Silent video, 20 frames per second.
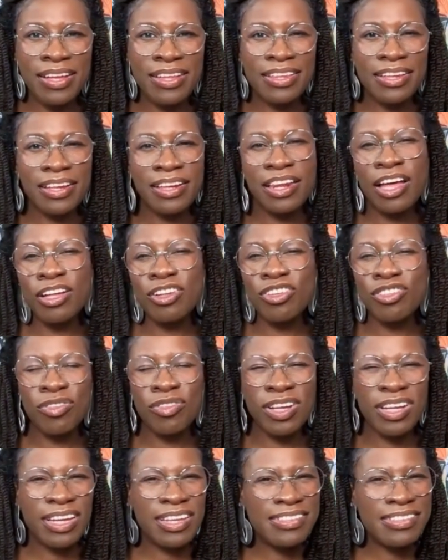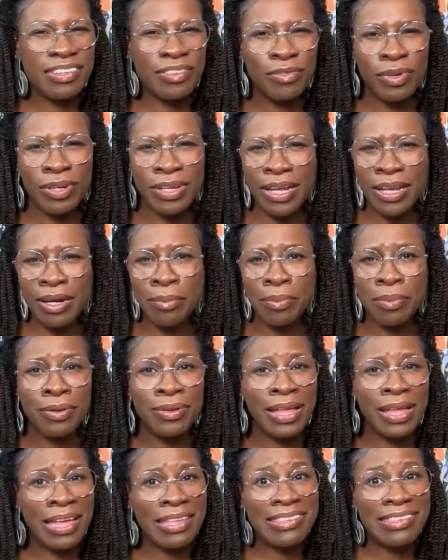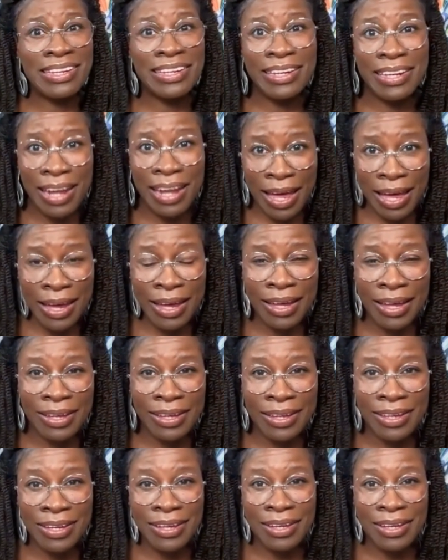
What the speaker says: the luxury isn't relatable. That's a lie.